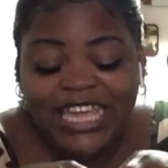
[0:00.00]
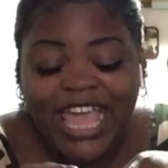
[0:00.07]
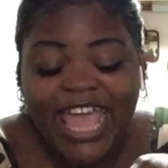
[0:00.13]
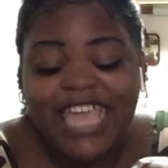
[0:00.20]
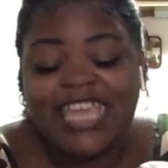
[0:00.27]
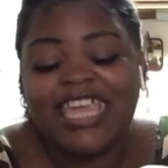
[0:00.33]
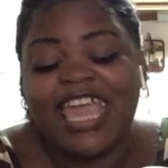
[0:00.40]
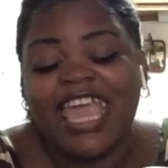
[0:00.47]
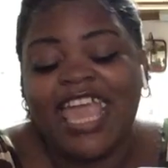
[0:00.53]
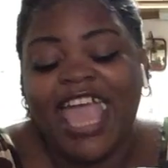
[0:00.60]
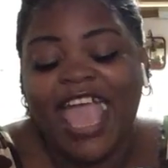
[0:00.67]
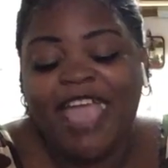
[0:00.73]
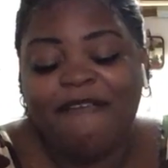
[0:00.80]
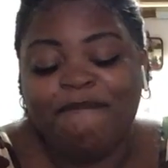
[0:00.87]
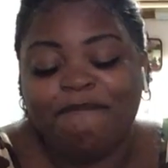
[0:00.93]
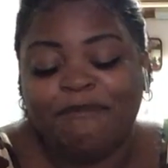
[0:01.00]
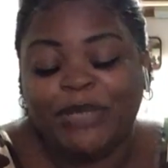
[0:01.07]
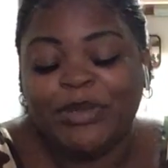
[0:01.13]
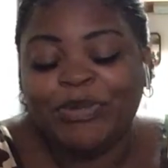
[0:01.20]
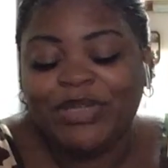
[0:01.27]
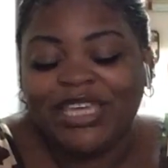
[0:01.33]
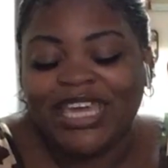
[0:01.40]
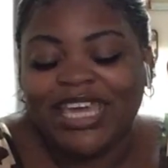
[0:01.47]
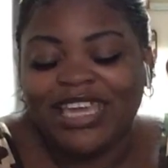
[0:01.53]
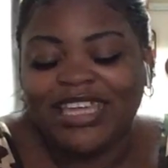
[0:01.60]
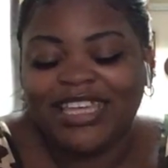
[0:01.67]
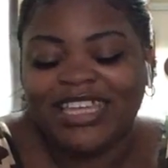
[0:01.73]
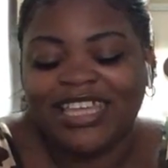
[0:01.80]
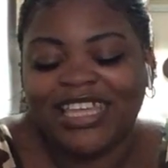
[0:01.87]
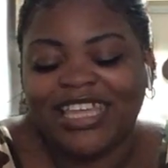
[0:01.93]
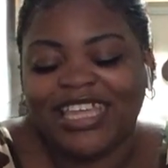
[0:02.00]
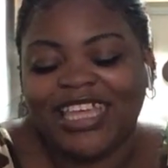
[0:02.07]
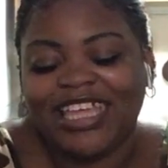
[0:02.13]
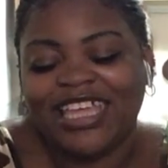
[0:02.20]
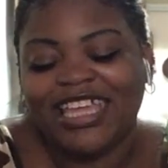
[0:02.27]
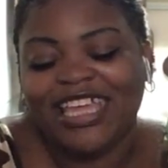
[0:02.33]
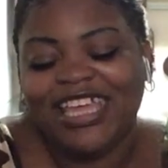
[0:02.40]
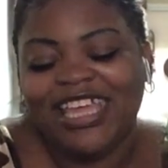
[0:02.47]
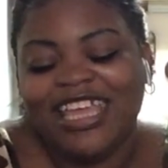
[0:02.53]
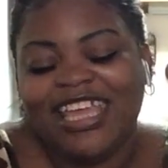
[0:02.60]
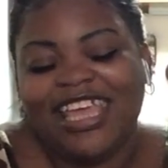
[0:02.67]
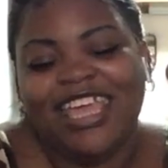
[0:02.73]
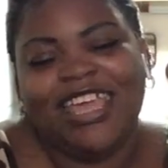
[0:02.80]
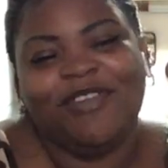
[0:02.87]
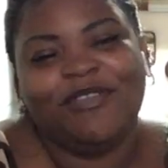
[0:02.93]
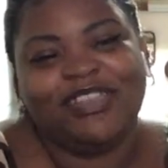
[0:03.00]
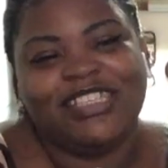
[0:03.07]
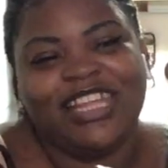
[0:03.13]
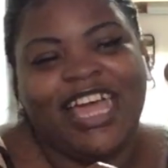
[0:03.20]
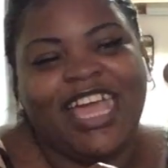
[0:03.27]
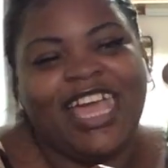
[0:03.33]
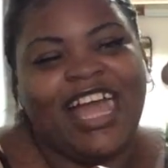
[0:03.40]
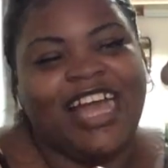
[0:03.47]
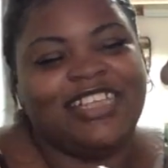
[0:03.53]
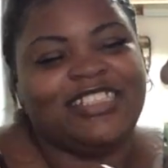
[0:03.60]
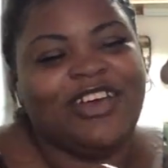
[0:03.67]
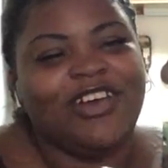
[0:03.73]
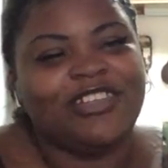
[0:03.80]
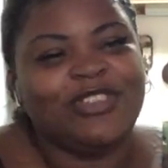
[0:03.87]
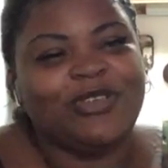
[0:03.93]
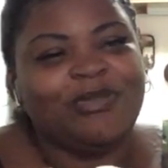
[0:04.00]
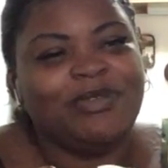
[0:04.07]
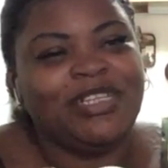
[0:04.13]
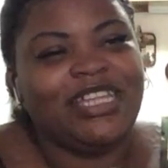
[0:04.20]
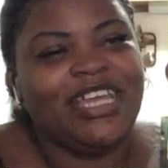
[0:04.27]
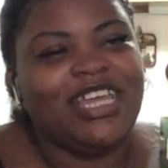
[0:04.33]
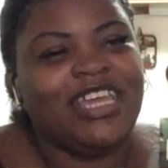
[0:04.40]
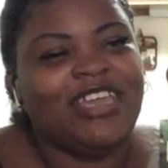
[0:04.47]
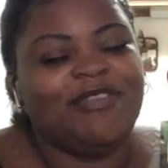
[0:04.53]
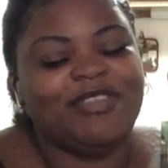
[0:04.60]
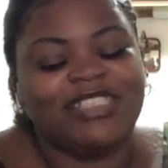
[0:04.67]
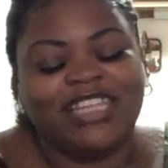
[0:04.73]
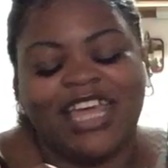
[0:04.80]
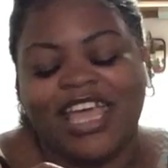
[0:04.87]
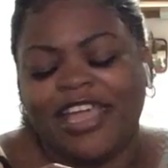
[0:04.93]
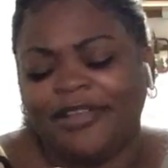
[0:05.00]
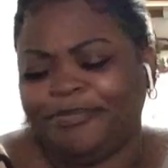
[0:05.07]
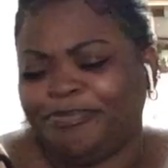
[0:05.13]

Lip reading: aka Bookie. He was like, I talked to him today. He was like,